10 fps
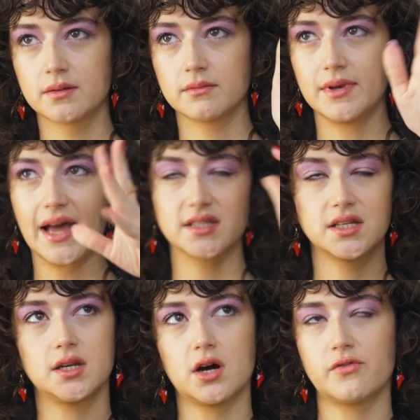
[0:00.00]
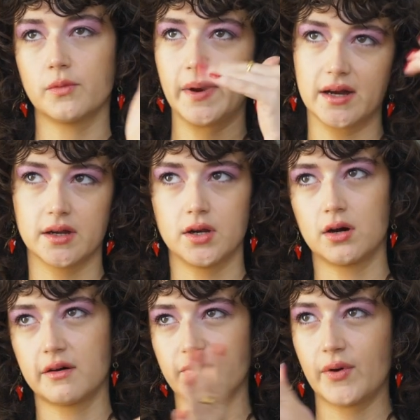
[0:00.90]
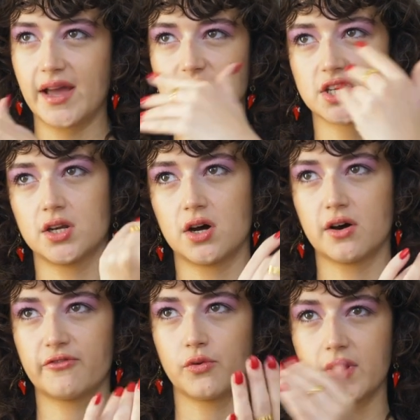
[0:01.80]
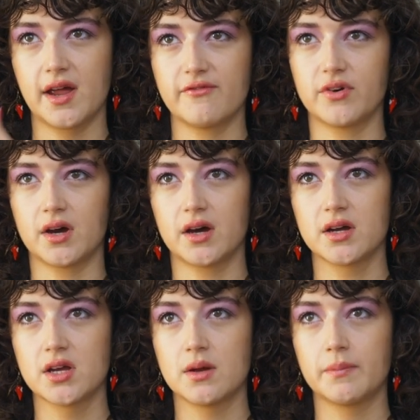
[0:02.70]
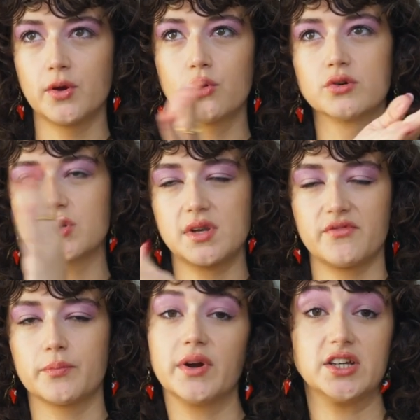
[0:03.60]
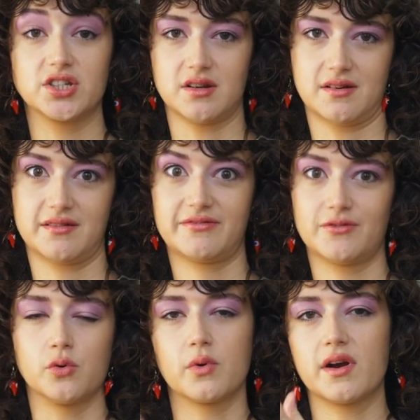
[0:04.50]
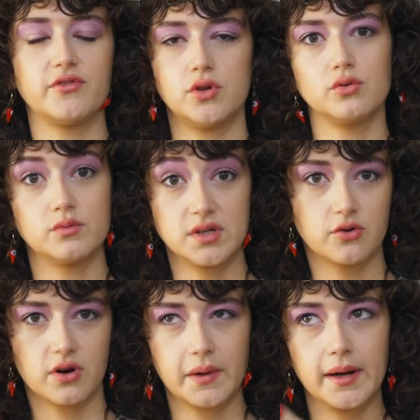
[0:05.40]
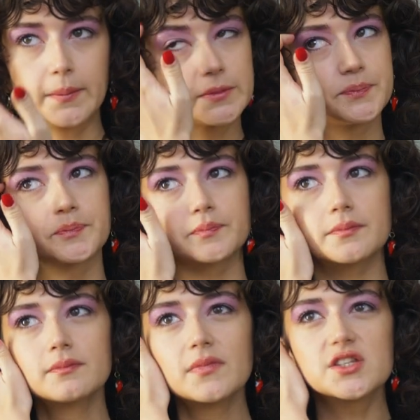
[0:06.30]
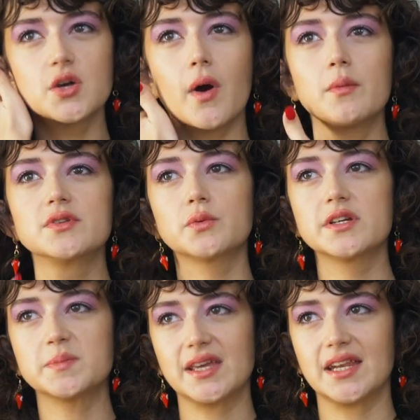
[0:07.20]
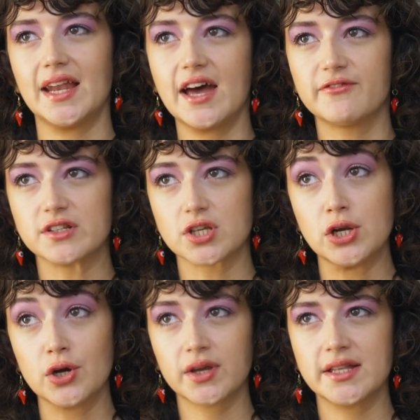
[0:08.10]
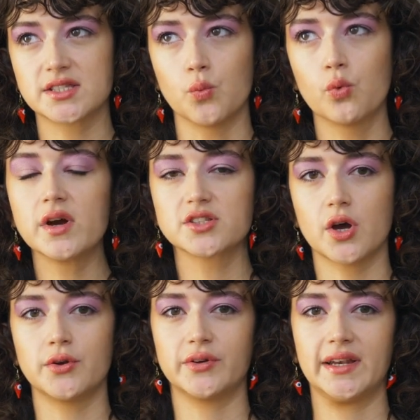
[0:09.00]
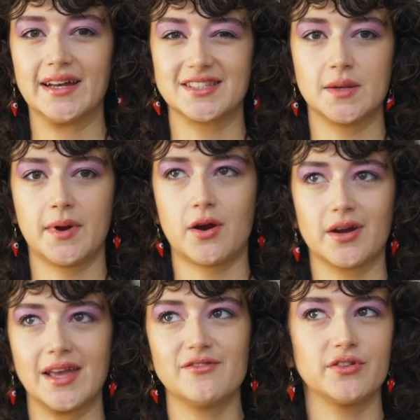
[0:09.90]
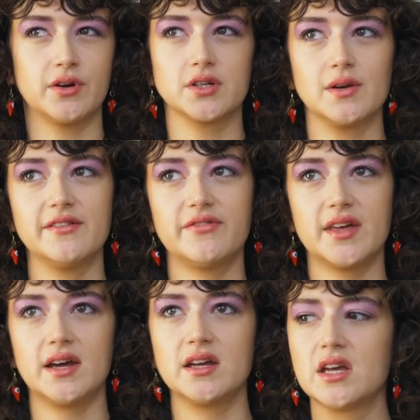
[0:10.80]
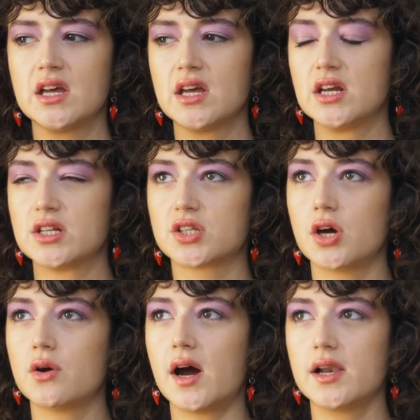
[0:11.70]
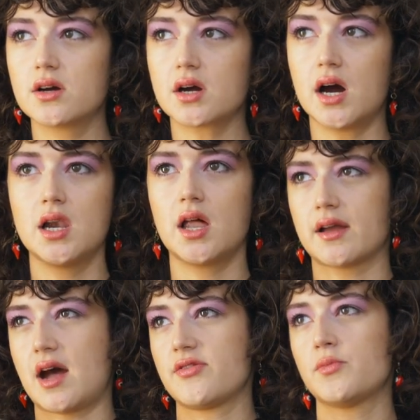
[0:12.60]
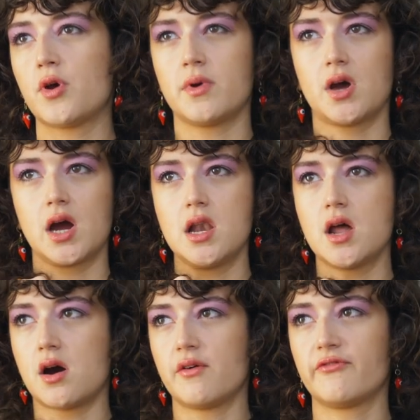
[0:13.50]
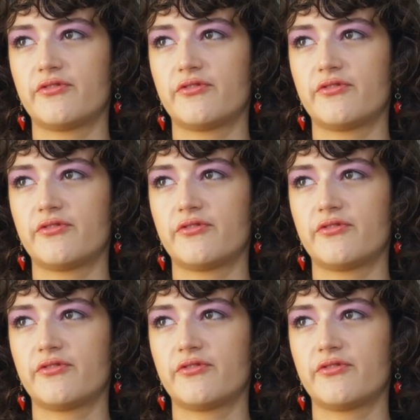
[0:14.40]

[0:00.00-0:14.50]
Latin enough or black enough or Asian enough or whatever, but you're also never British enough or wherever you did grow up. So I was always making an effort to look into what is going on in Latin America, even though I don't live there. So I like, at the moment, I love